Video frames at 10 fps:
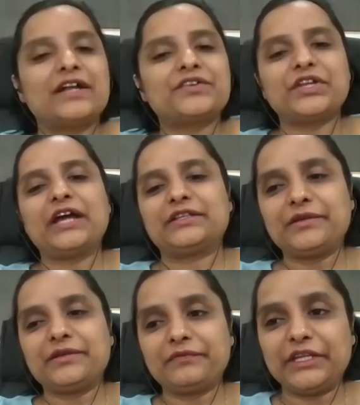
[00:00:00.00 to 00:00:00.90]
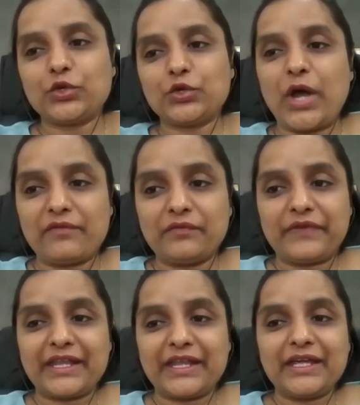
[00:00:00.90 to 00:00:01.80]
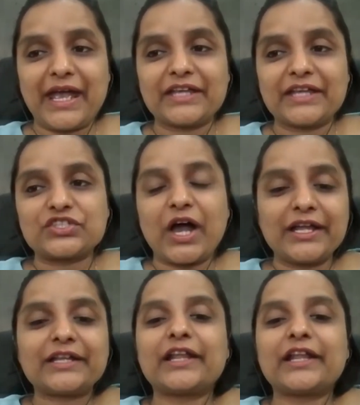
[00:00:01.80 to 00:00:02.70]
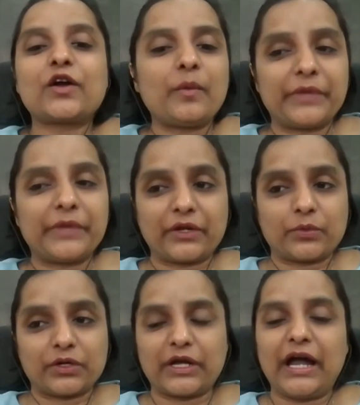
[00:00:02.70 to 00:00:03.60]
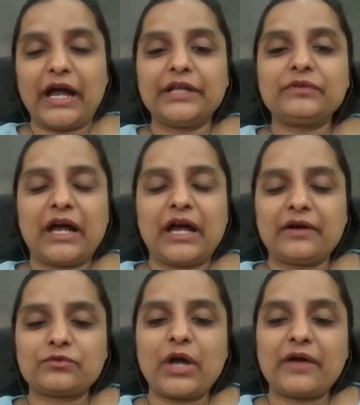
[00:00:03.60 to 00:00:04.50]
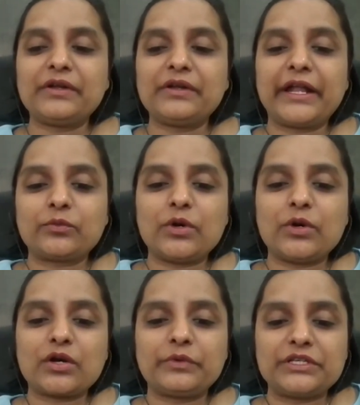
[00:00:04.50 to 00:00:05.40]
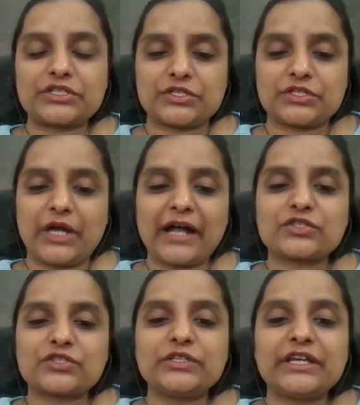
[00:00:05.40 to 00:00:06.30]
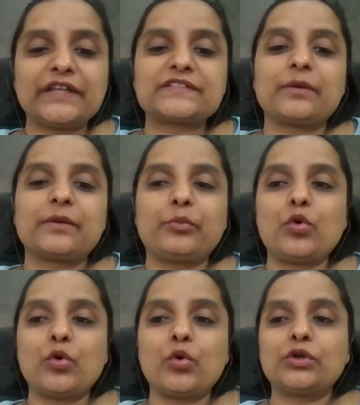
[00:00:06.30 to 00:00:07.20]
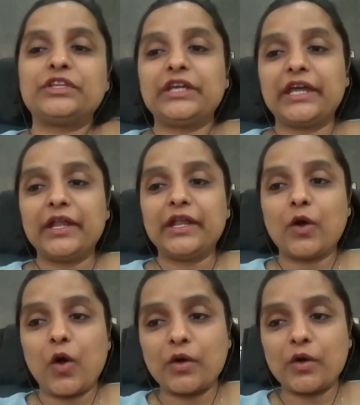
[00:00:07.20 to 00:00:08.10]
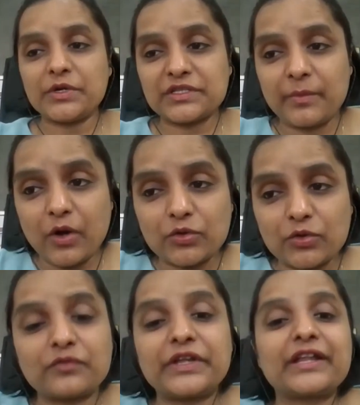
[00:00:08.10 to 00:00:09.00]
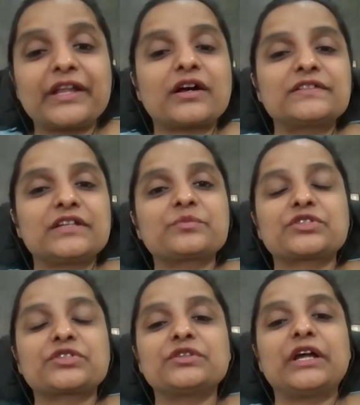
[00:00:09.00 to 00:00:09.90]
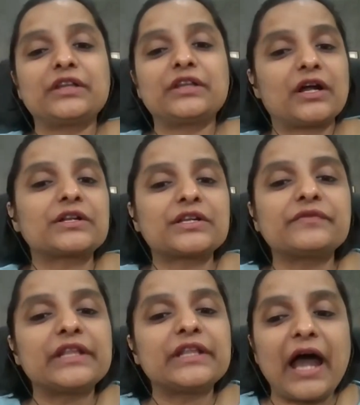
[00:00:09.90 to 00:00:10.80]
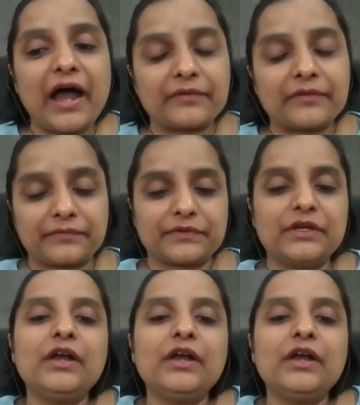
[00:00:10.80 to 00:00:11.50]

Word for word: a country, I think we need to have a very agile telecom network, and we have to have a network which actually can support the enormous amount of data consumption that the country will have.